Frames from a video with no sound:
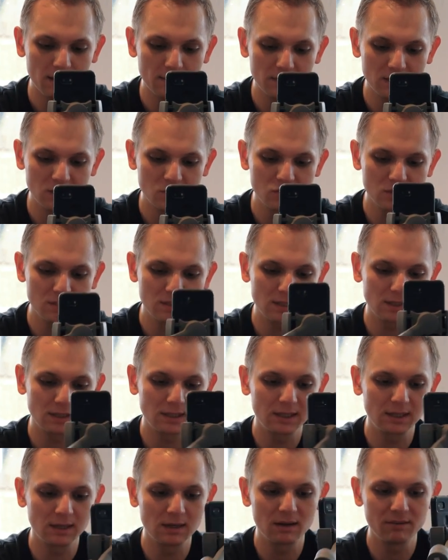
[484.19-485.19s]

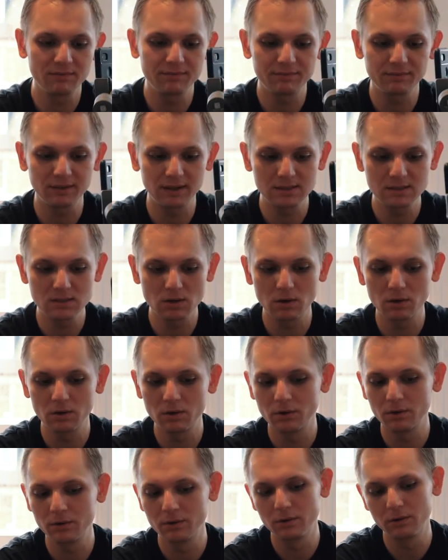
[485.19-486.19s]
Interestingly enough, it's
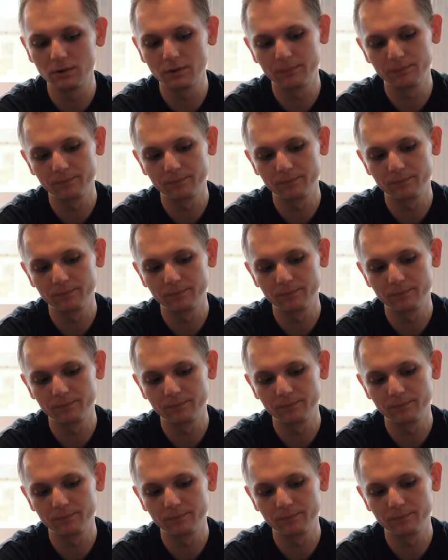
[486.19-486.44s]
on